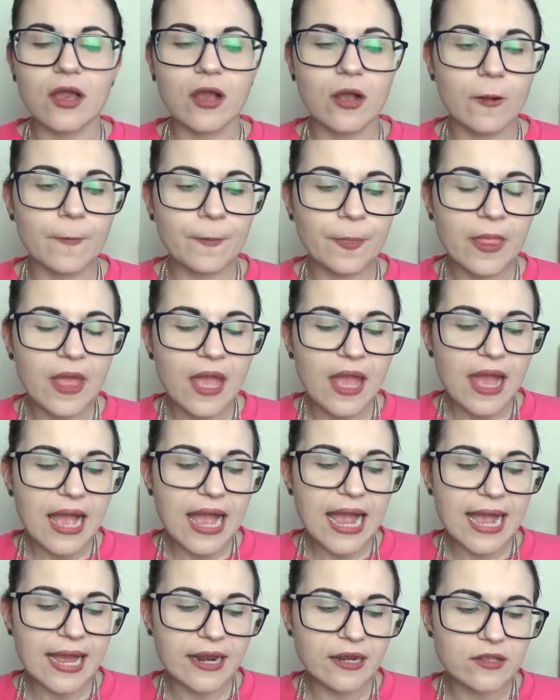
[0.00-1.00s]

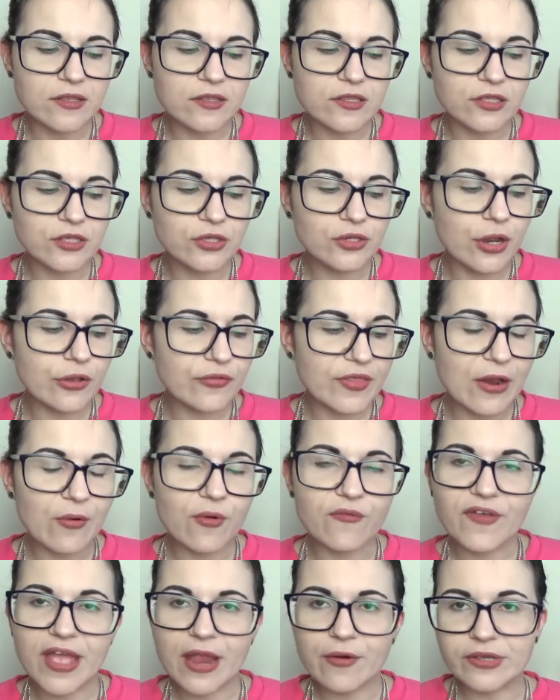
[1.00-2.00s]
And you know,
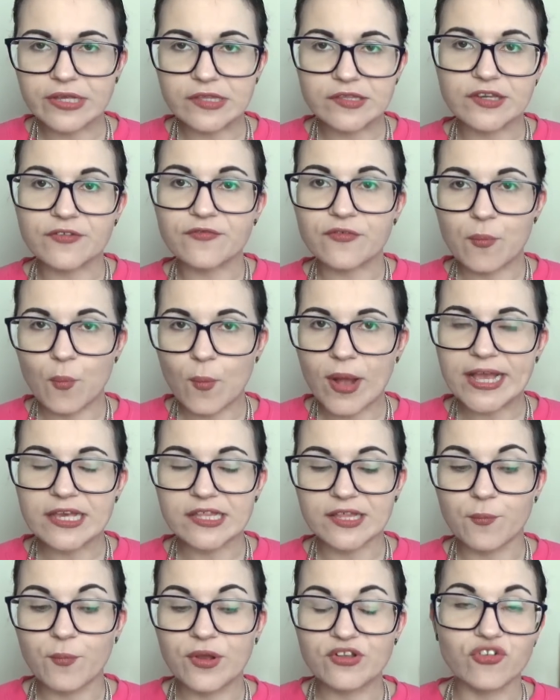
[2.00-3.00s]
there are various different
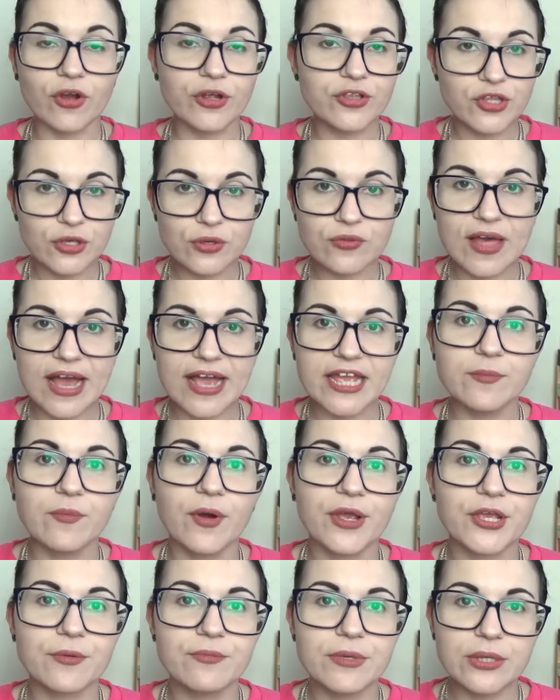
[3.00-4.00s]
ways in which I do that in
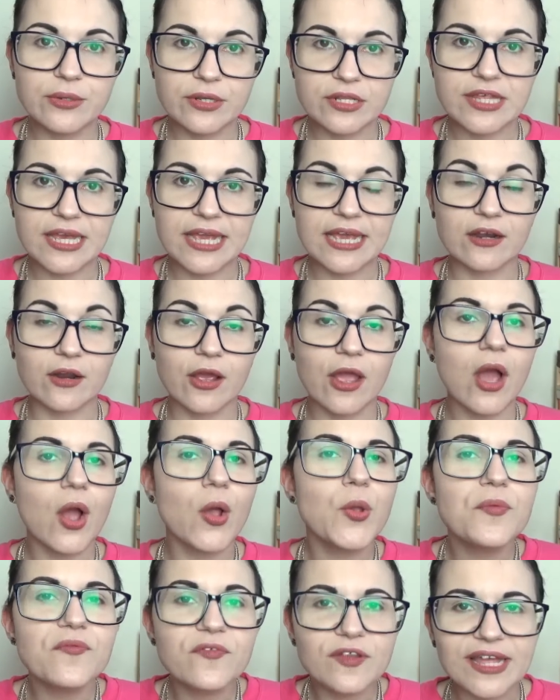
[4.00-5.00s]
my community, and I
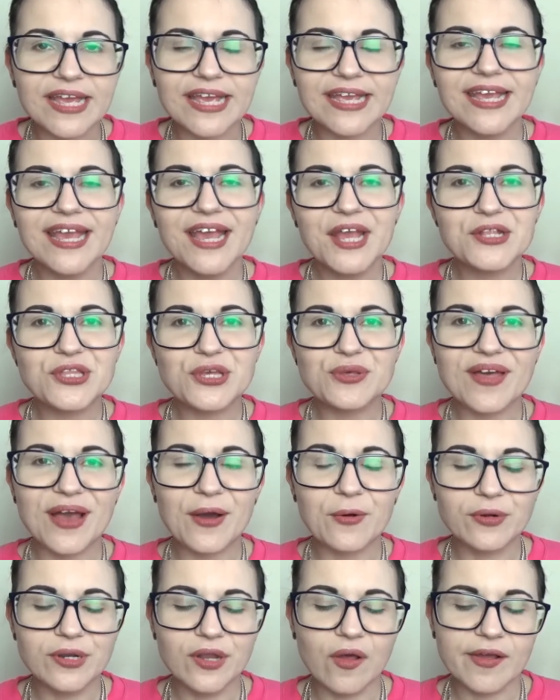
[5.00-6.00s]
hopefully do
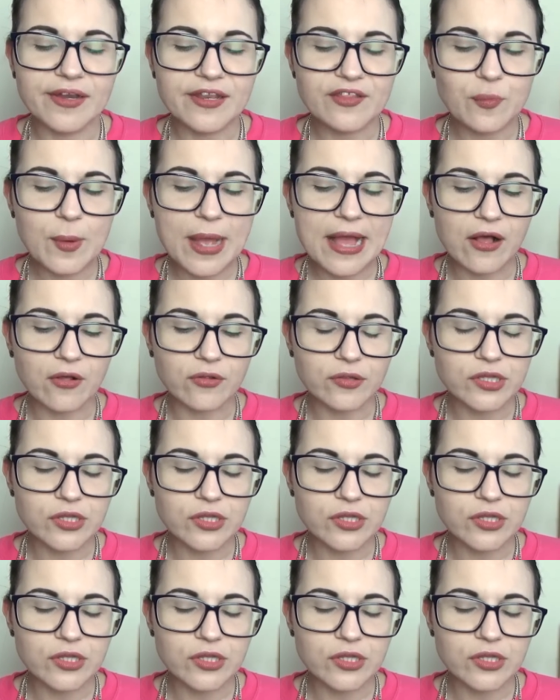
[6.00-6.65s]
that online as well.